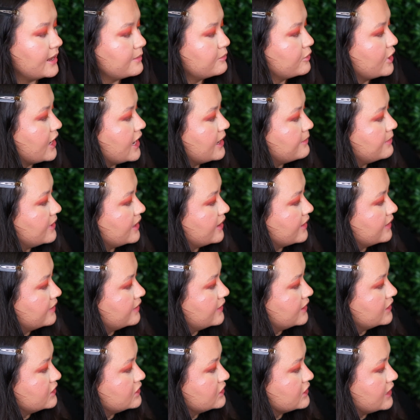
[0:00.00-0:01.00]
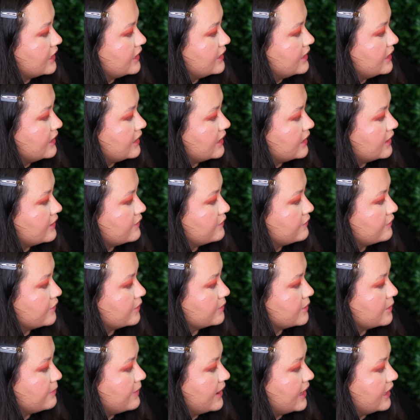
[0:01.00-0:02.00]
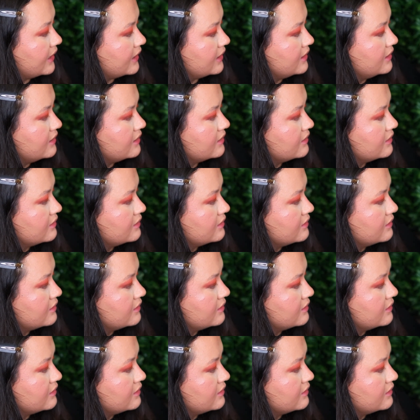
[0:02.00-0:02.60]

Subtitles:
I'm grabbing this shade here from the palette.